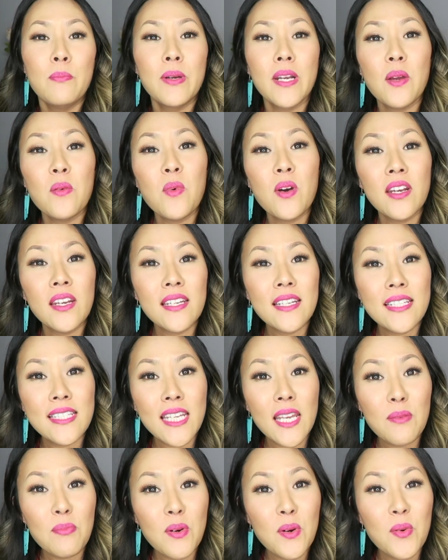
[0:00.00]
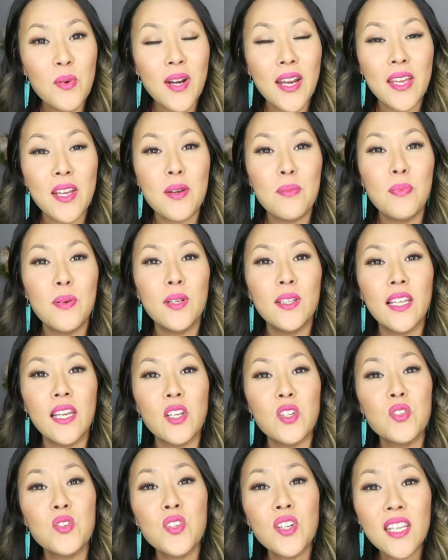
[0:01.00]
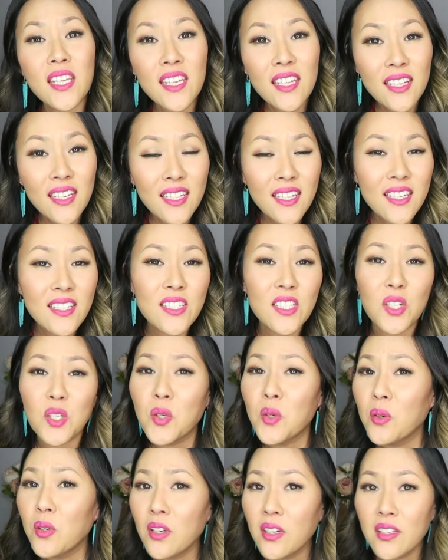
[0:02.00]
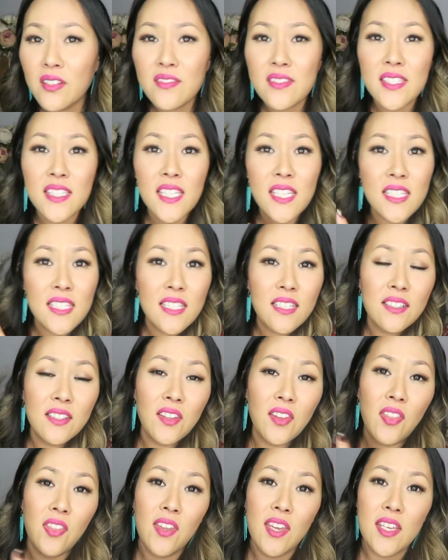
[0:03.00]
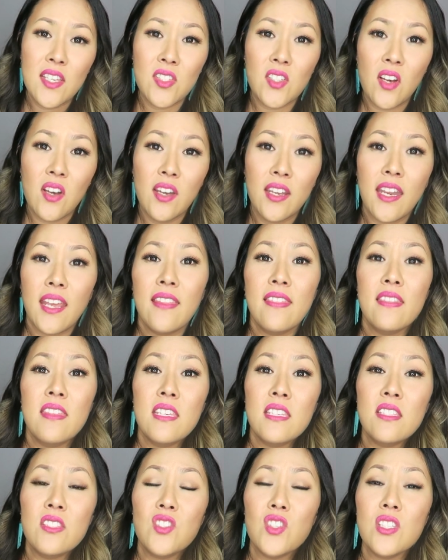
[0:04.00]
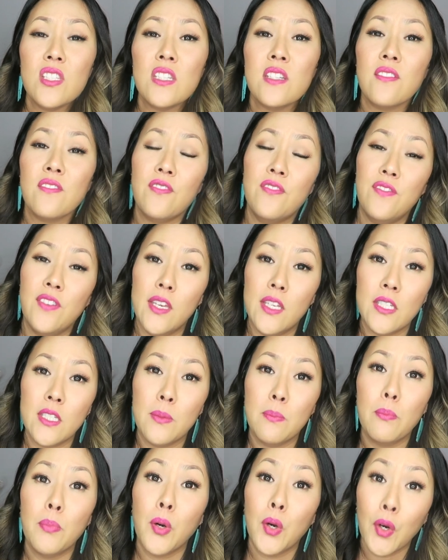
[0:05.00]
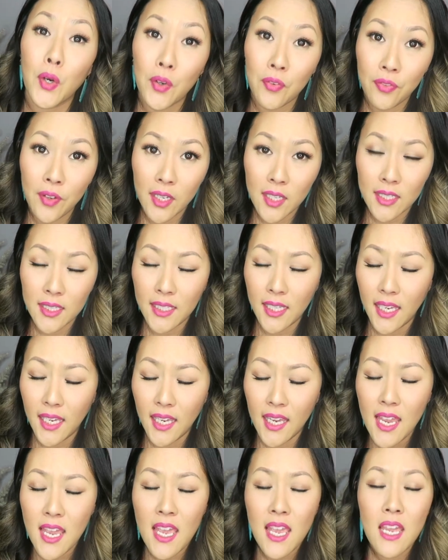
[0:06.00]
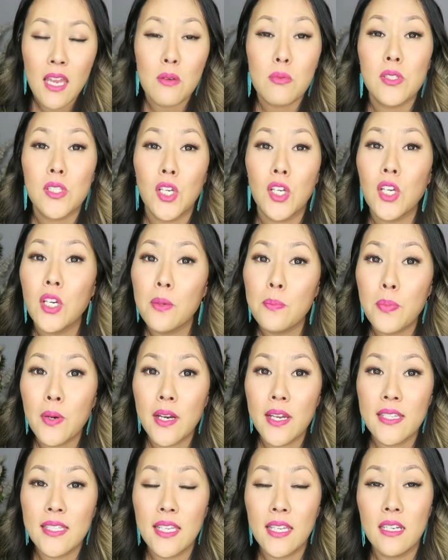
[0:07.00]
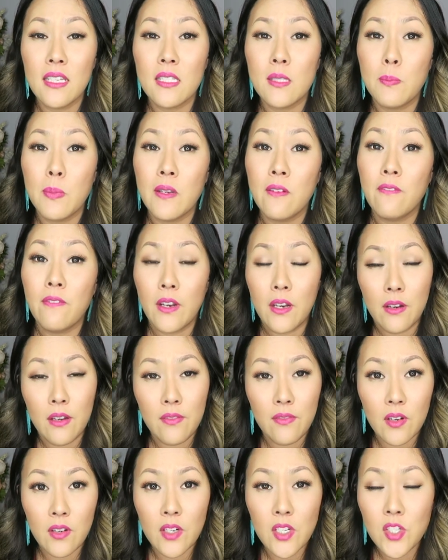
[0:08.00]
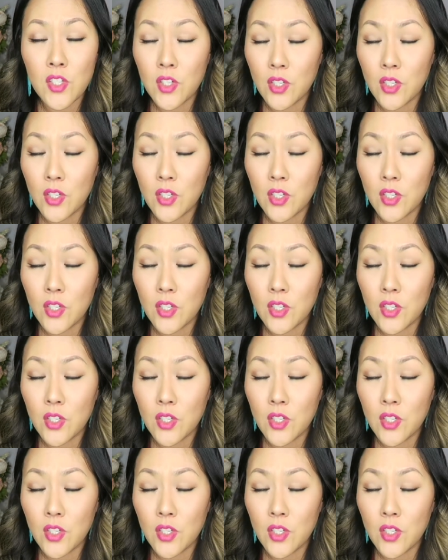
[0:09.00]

But I wanted a table where I could put like trinkety, decorative, seasonal things on, and this just fit perfectly. It was a good price and it's been very, very